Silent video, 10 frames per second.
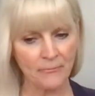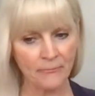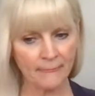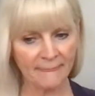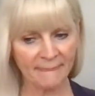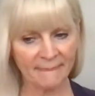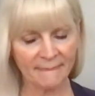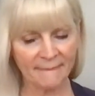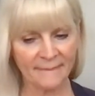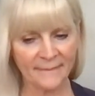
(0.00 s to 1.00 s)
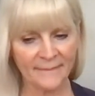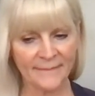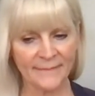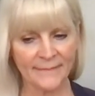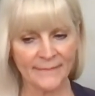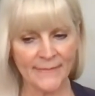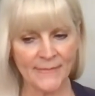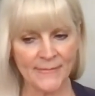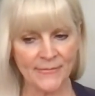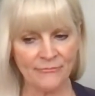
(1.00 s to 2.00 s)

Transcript: (silence)